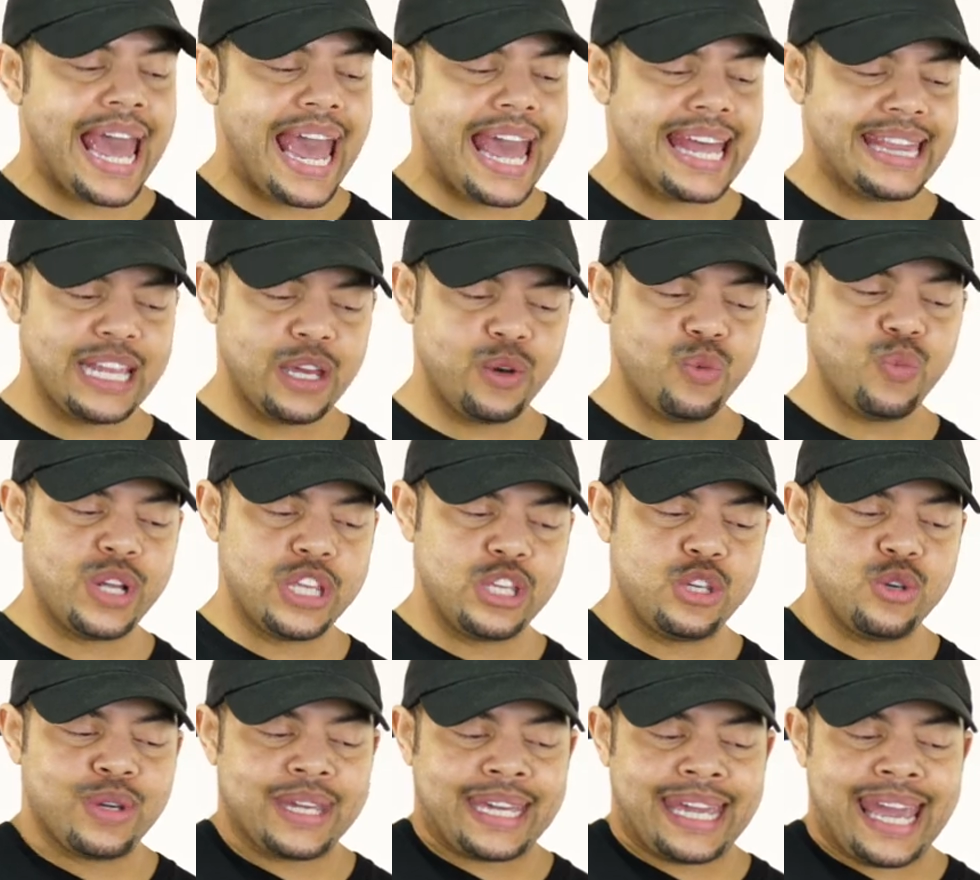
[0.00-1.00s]
And then when
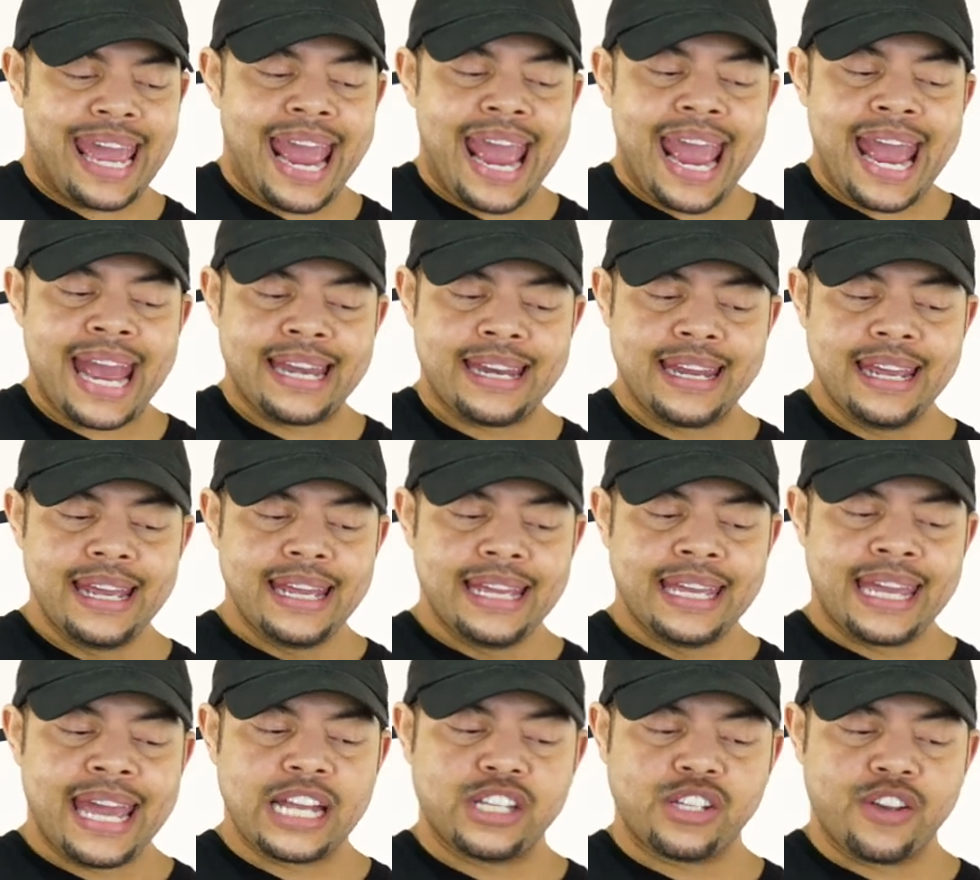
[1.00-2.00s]
you can
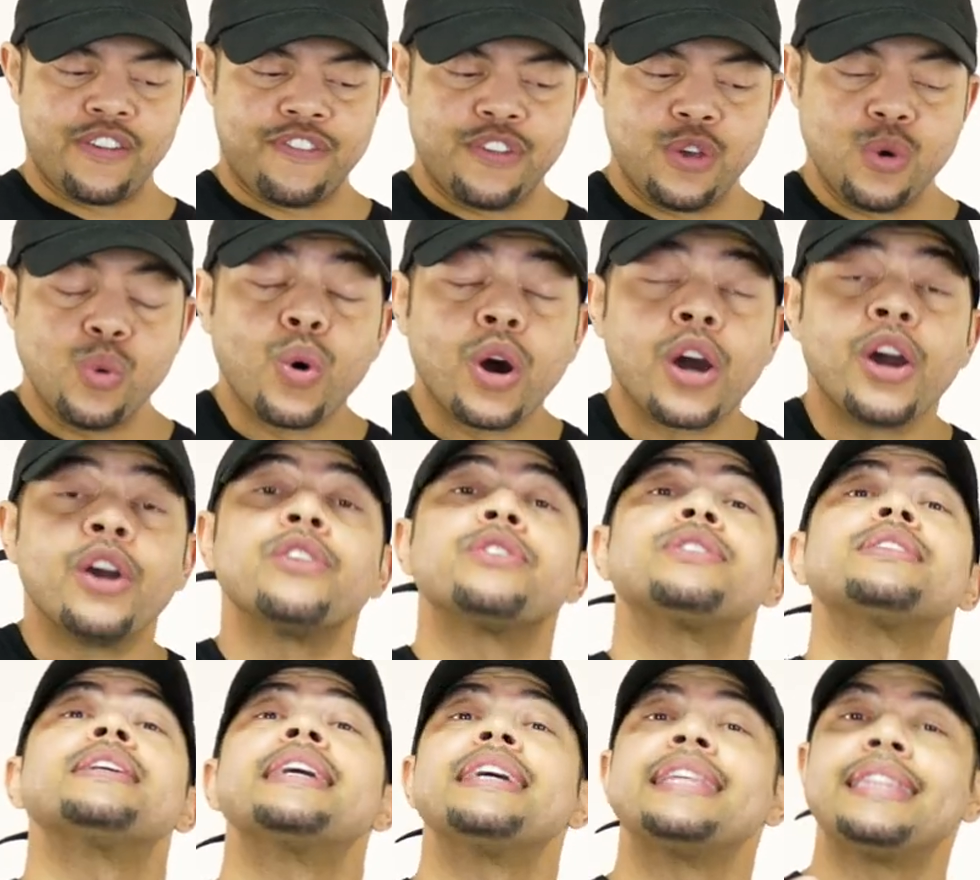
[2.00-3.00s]
catch a few
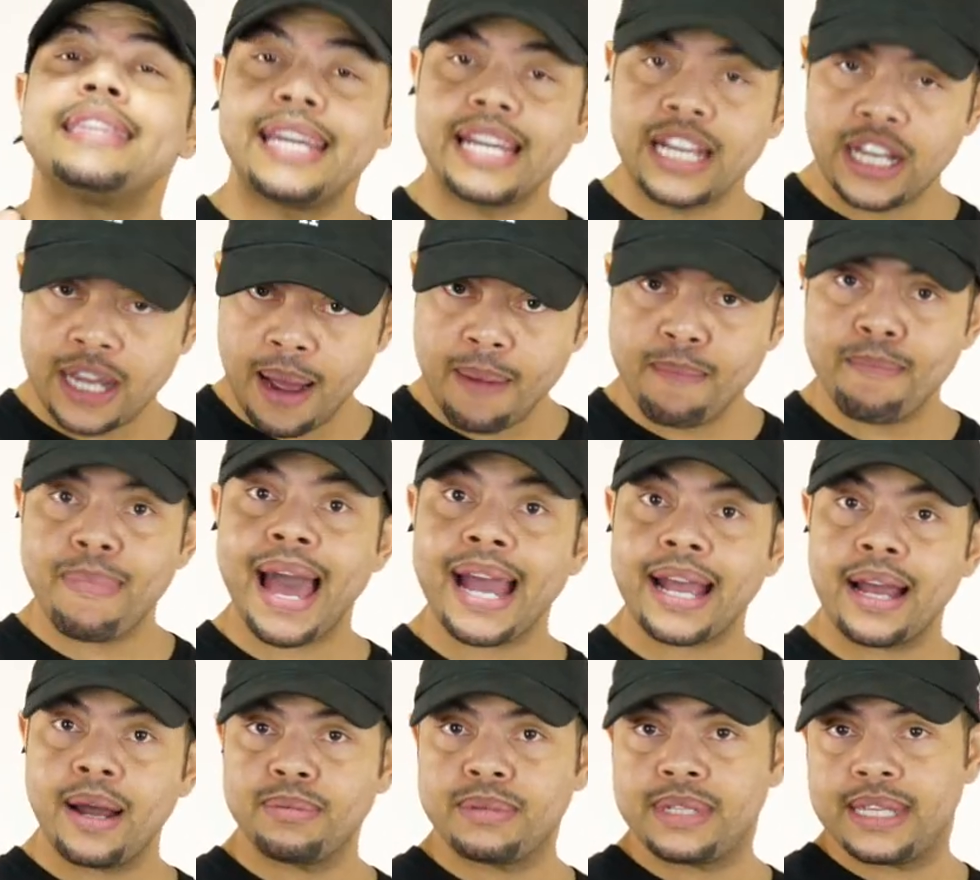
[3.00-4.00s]
words, then come
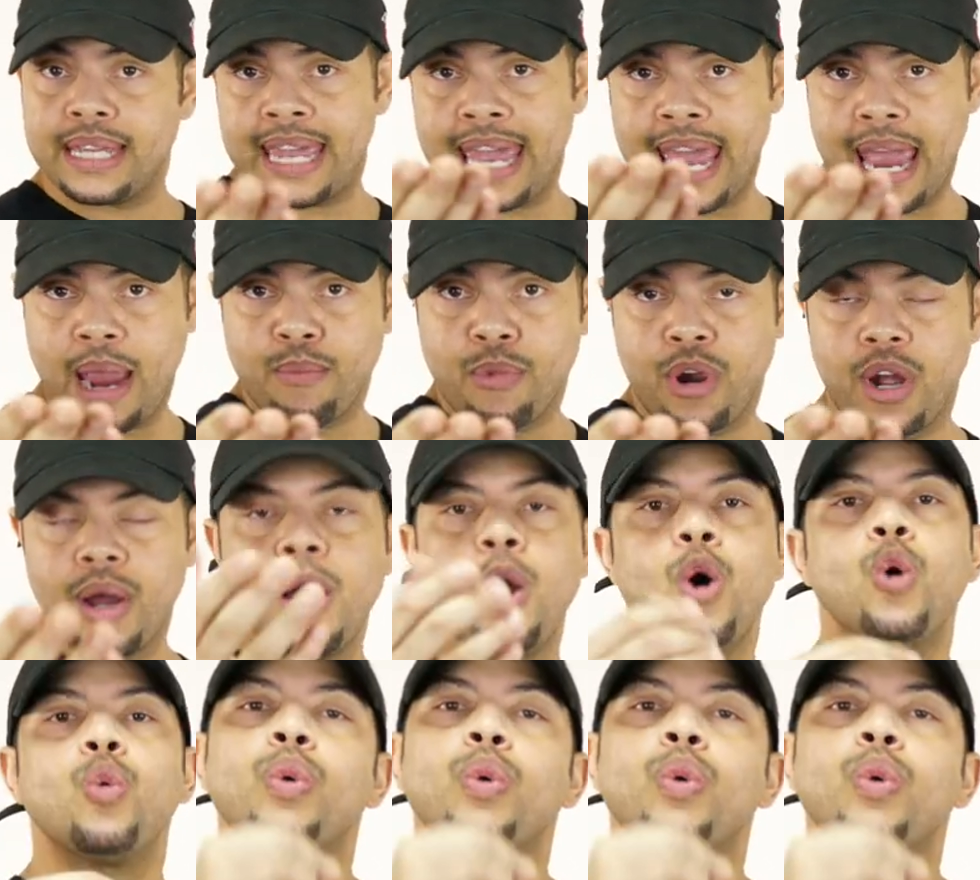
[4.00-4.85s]
back up to camera.